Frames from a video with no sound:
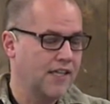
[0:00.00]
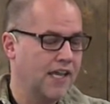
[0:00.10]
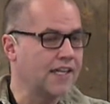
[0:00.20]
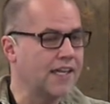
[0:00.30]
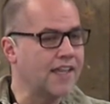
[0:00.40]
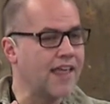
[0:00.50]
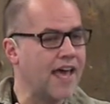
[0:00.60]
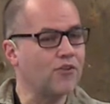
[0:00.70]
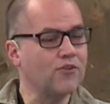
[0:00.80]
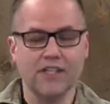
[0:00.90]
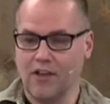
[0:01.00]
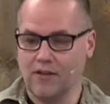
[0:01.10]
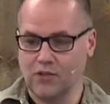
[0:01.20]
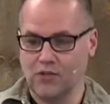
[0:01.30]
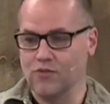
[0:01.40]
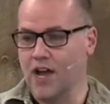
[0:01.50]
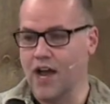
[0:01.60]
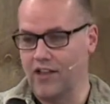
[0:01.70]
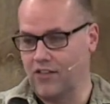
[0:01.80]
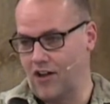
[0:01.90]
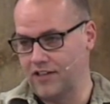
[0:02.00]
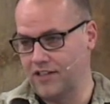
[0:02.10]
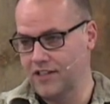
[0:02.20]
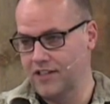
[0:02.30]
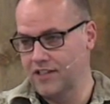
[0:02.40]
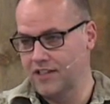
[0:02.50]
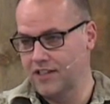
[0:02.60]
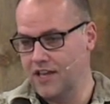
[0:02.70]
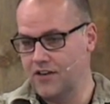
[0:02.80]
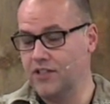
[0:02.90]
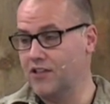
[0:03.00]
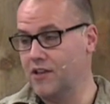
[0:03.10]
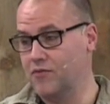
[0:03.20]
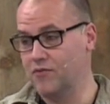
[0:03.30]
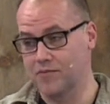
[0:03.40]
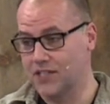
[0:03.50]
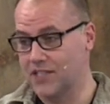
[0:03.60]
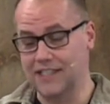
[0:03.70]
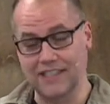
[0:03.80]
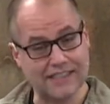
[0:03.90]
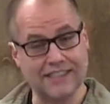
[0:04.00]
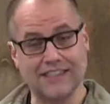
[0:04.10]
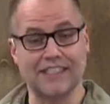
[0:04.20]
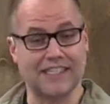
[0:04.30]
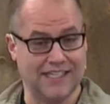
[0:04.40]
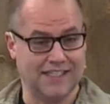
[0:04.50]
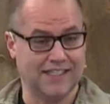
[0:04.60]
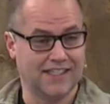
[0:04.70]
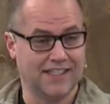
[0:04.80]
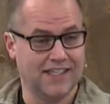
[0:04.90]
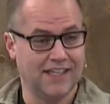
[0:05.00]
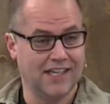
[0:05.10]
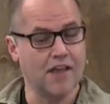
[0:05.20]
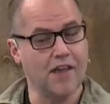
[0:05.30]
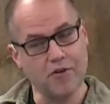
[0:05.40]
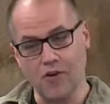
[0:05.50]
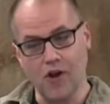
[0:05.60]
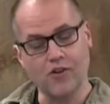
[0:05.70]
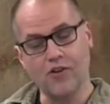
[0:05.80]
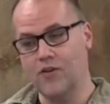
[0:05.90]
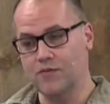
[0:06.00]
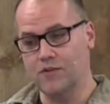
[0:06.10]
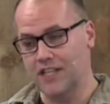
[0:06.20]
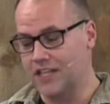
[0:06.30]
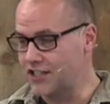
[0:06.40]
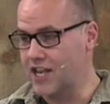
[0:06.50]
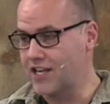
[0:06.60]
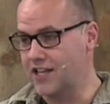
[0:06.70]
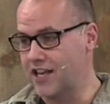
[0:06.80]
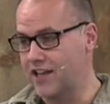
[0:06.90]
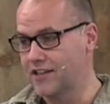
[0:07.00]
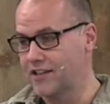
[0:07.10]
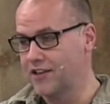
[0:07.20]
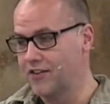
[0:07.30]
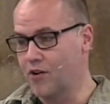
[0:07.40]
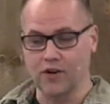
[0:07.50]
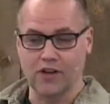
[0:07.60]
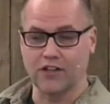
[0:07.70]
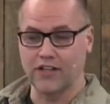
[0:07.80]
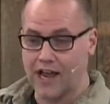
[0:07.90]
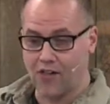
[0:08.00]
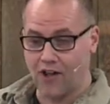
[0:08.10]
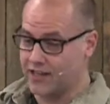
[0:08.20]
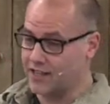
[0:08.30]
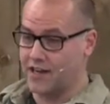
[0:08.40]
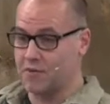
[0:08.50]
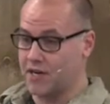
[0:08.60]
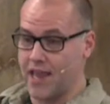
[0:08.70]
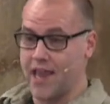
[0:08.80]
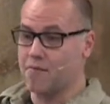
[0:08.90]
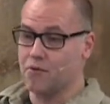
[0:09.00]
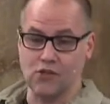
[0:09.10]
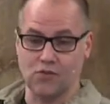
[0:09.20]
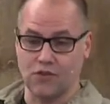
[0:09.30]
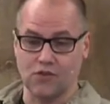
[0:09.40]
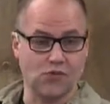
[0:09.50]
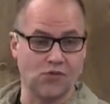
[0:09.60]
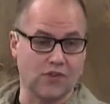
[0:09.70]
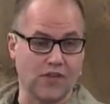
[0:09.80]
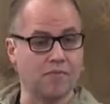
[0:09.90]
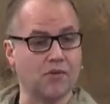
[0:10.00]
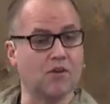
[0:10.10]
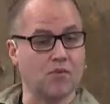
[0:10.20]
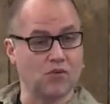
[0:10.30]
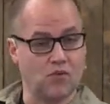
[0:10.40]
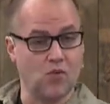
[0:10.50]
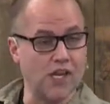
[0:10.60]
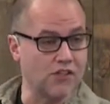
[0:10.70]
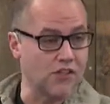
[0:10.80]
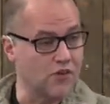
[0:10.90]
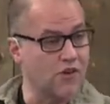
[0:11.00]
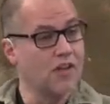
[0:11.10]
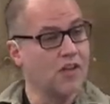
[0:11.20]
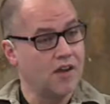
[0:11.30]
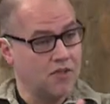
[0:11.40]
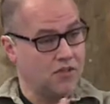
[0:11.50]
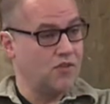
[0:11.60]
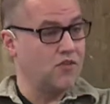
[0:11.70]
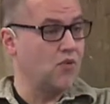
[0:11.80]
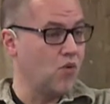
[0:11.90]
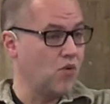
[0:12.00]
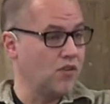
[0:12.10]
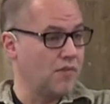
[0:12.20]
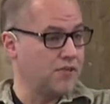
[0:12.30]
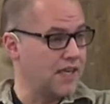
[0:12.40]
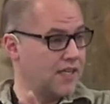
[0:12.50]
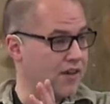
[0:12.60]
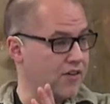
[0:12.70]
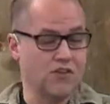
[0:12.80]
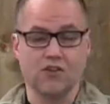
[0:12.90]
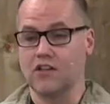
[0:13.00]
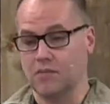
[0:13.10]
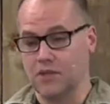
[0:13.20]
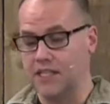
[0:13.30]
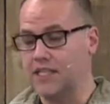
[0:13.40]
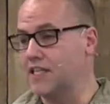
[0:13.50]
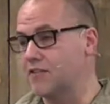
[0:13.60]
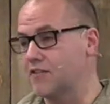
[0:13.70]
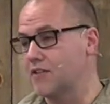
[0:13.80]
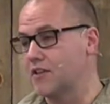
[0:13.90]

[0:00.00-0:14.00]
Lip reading: And that only comes through dialogue. That only comes from sitting and listening. I mean, we all go in with an agenda, right? We're going to dialogue, and then I'm going to hammer you with the truth, and I'm going to persuade you. I'm going to turn your world upside down, and you're going to believe.